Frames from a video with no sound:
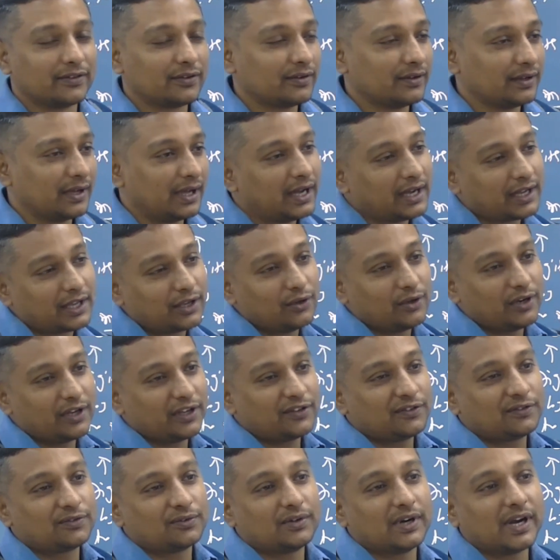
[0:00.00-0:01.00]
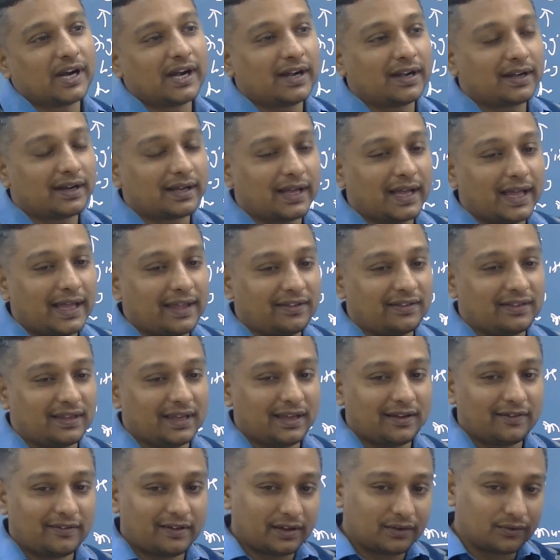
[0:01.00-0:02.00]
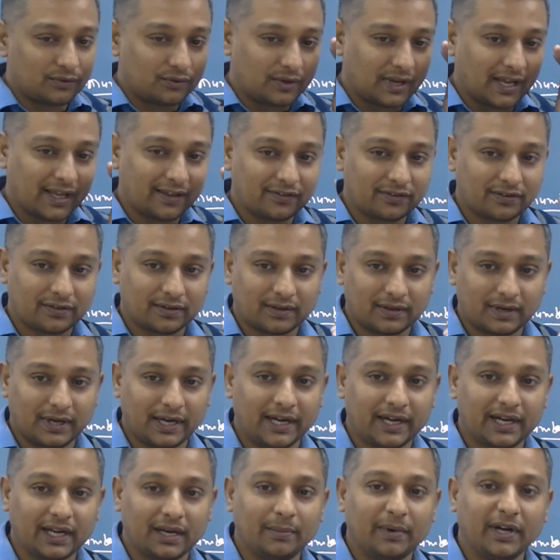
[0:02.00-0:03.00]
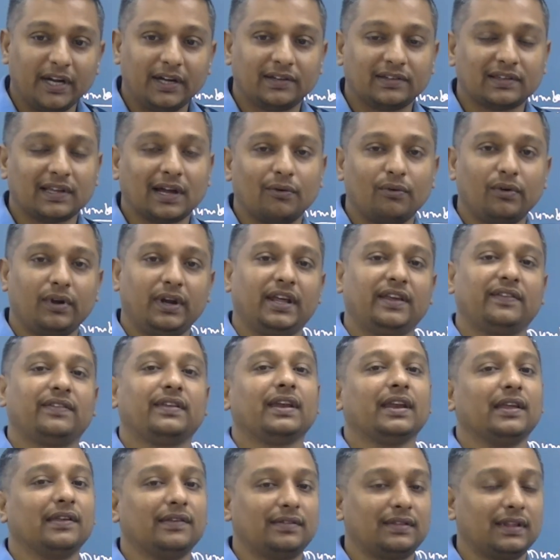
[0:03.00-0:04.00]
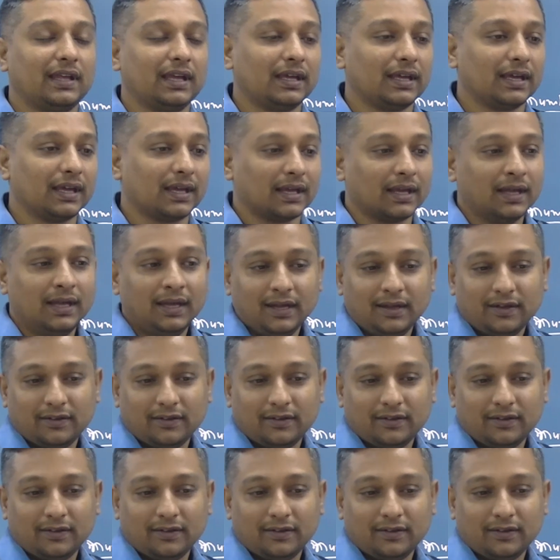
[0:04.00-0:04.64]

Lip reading: So a curious student, I say, who has little bit soundness in his thinking.